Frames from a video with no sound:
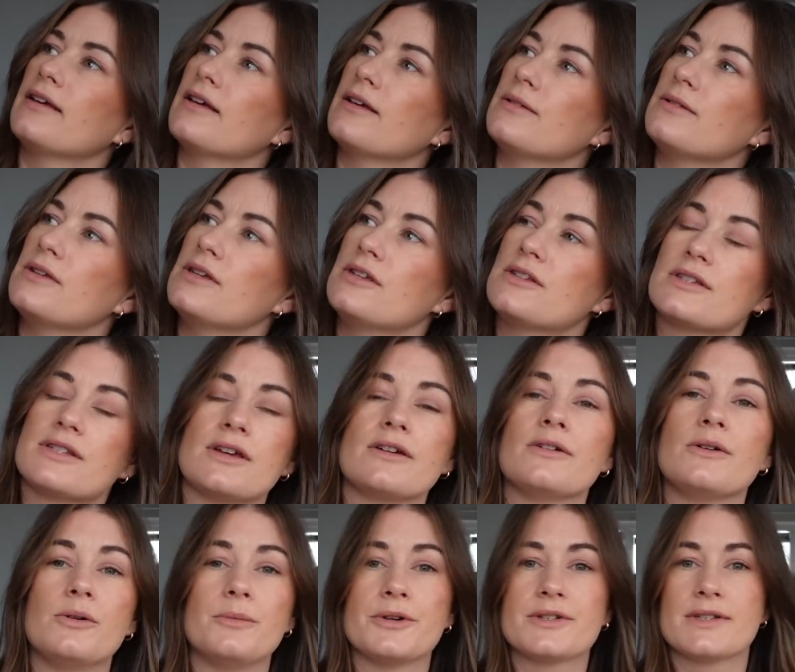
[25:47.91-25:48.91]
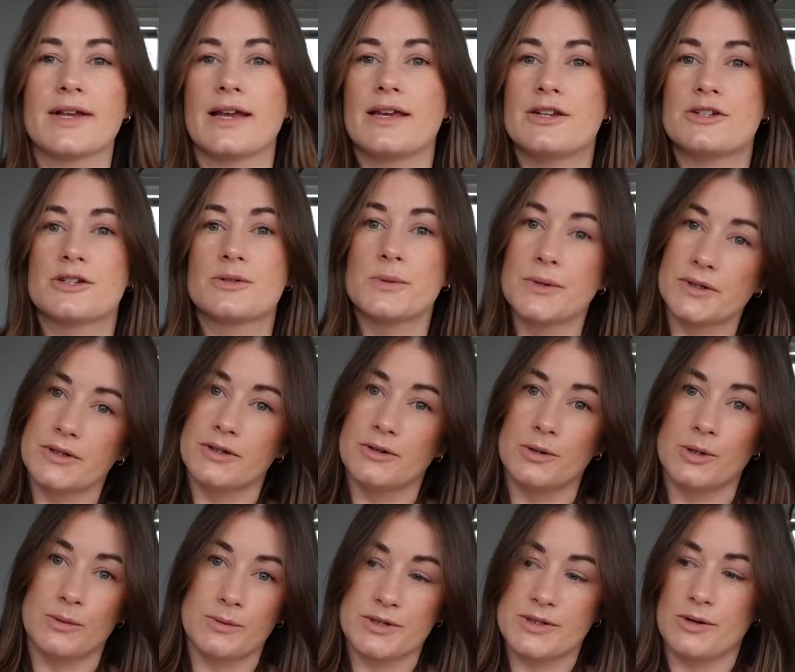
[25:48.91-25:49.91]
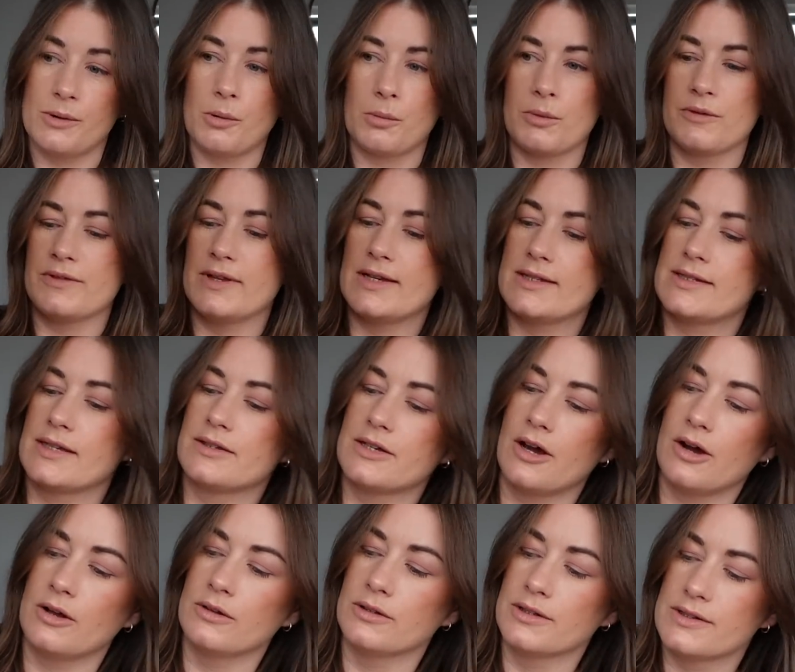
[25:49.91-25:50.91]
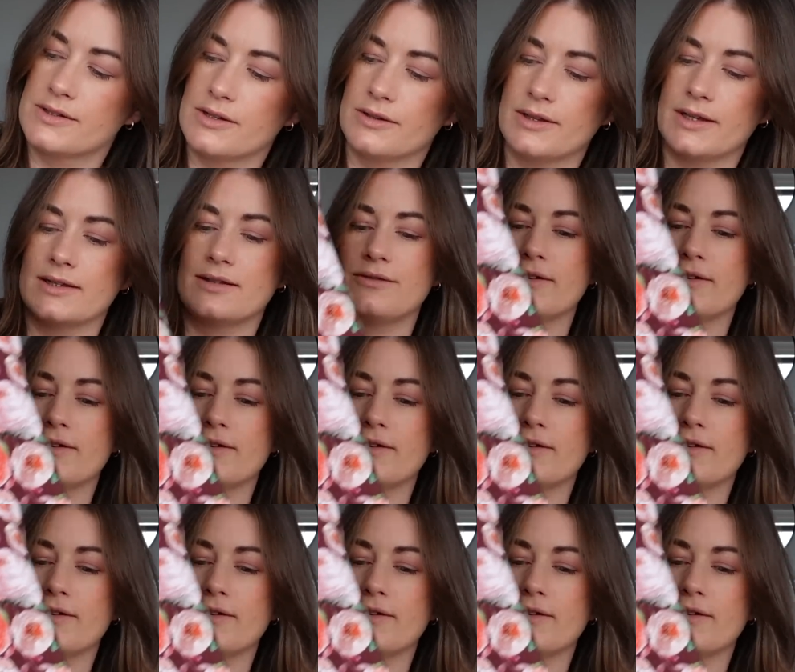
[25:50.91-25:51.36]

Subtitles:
it's almost like you just wouldn't know you were sewing with knits at all, so that's